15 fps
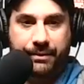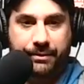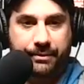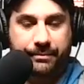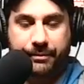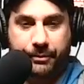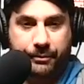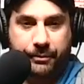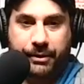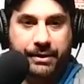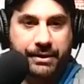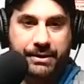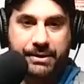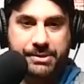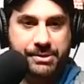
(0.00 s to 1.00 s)
They're
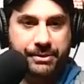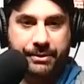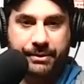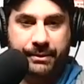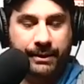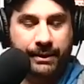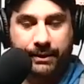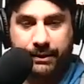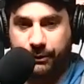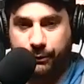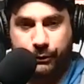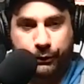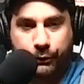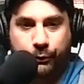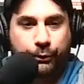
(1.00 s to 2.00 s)
rookies.
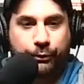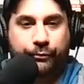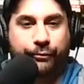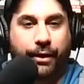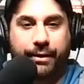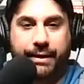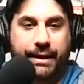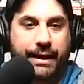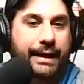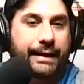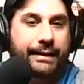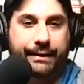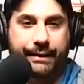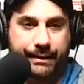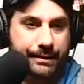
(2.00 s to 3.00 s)
You've already
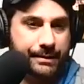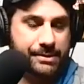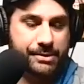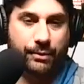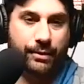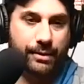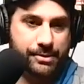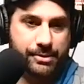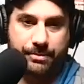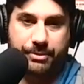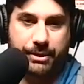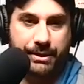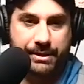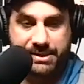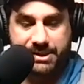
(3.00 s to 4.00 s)
highlighted it so well, so I'm
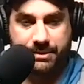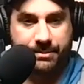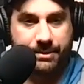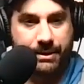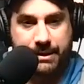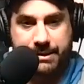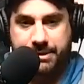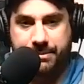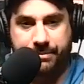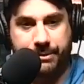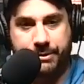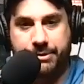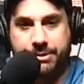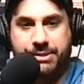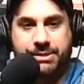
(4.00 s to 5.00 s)
trying to summarize it, but
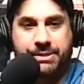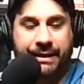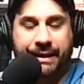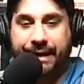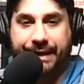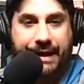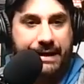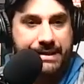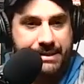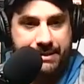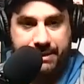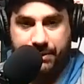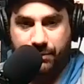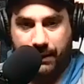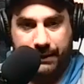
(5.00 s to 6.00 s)
just guys that
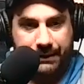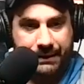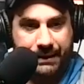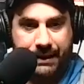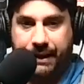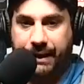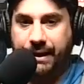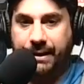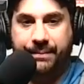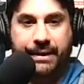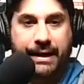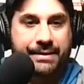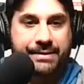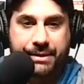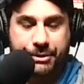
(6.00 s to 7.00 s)
did well in camp,
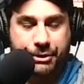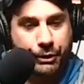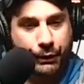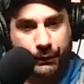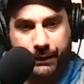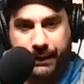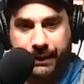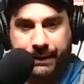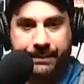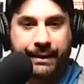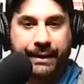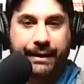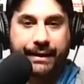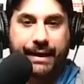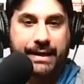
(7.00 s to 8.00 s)
guys that showed up,
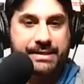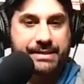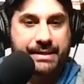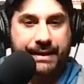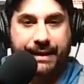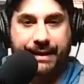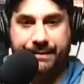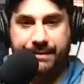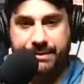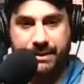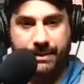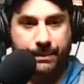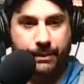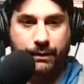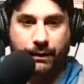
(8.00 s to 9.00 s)
guys that got the
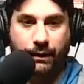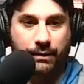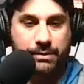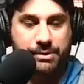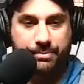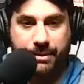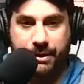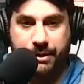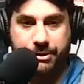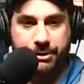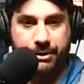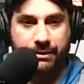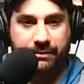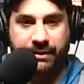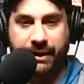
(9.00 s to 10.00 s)
typical speech
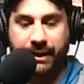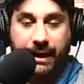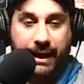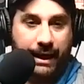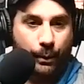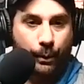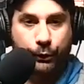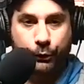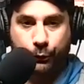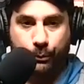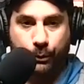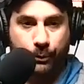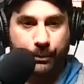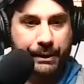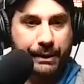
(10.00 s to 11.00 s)
of, "Hey, when your
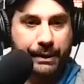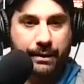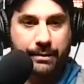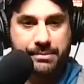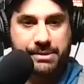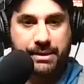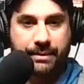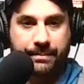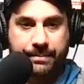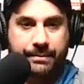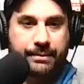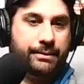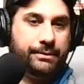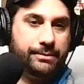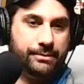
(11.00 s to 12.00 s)
moment comes up,
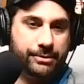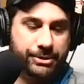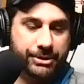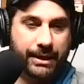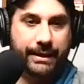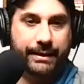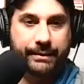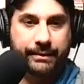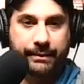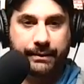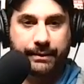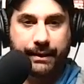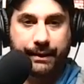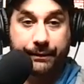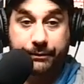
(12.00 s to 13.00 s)
shine."
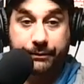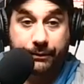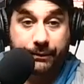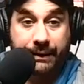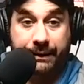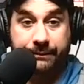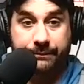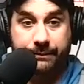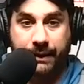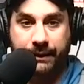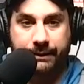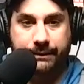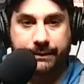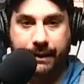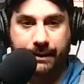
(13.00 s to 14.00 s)
And they're doing it,
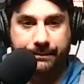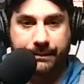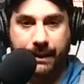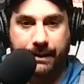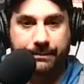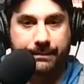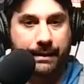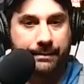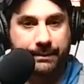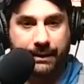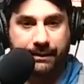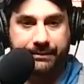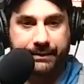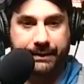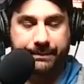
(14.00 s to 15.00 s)
right? I'm
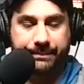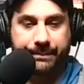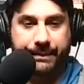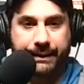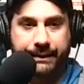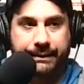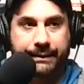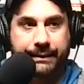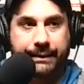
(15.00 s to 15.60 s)
loving it, but